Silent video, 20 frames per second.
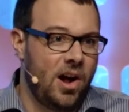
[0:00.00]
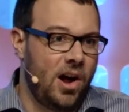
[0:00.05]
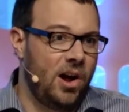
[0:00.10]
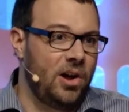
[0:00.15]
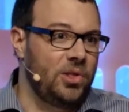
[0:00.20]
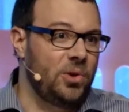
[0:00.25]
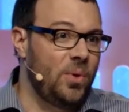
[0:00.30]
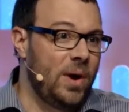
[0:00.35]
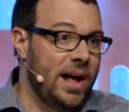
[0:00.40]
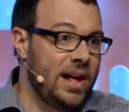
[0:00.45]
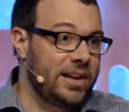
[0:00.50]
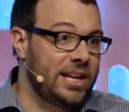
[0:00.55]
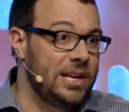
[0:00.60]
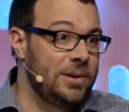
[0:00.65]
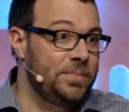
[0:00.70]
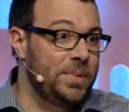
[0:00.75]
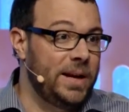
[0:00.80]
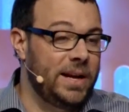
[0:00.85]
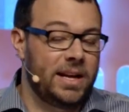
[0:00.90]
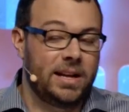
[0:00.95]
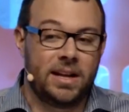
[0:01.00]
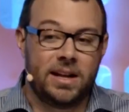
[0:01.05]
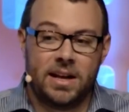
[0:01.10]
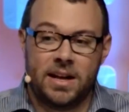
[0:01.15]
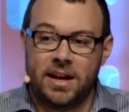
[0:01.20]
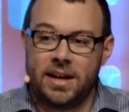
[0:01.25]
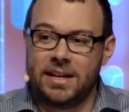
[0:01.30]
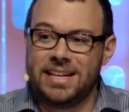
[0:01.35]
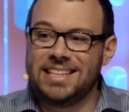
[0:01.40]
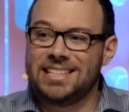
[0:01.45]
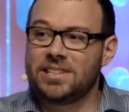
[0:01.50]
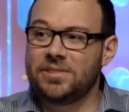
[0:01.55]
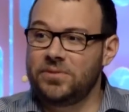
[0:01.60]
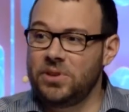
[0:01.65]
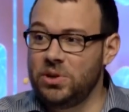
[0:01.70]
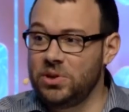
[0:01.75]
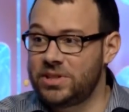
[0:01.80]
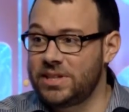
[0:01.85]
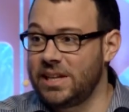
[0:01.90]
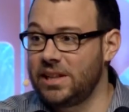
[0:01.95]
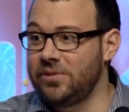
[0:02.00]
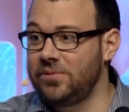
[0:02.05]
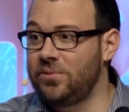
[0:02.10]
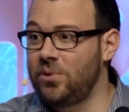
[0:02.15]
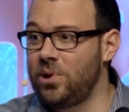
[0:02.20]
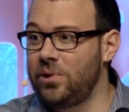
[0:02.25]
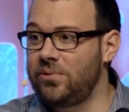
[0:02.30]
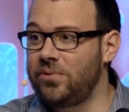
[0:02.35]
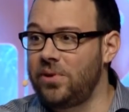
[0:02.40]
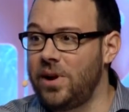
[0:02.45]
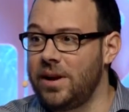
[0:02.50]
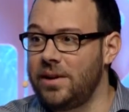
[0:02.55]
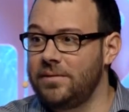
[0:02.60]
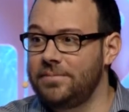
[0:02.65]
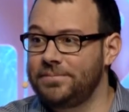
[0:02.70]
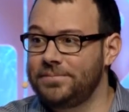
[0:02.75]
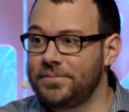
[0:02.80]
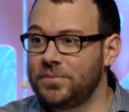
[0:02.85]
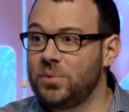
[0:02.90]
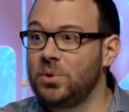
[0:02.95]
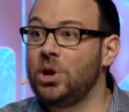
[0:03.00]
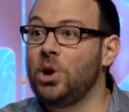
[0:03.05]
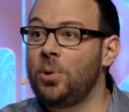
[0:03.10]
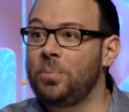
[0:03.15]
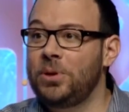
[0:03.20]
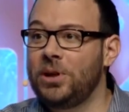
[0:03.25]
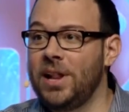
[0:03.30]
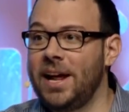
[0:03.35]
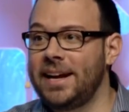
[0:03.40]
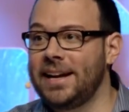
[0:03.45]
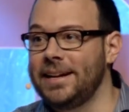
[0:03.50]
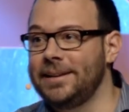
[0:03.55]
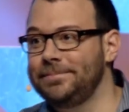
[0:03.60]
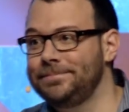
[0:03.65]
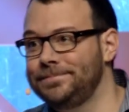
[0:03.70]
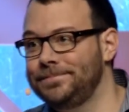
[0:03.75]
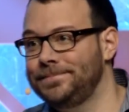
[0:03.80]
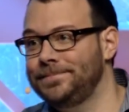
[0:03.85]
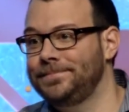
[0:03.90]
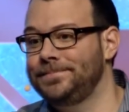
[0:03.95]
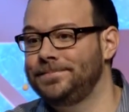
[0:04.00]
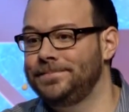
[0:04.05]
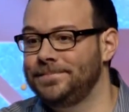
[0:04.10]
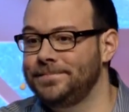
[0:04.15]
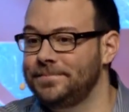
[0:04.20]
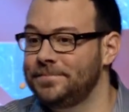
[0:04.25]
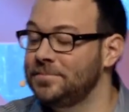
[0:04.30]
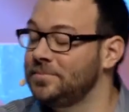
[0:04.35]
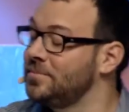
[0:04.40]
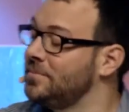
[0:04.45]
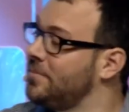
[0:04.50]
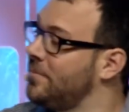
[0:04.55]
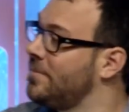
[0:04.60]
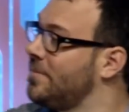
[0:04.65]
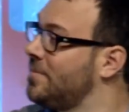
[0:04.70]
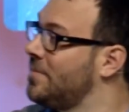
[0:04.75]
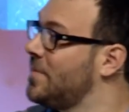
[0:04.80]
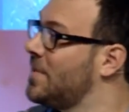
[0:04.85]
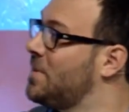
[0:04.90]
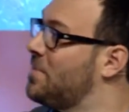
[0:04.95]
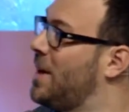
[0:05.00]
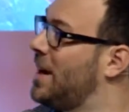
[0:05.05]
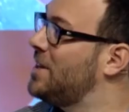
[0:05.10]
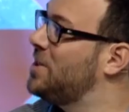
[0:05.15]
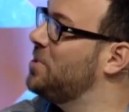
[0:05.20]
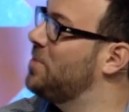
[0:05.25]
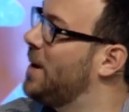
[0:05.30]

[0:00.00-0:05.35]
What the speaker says: all the while keeping ease of use at the forefront. We hope you like it. Back to you,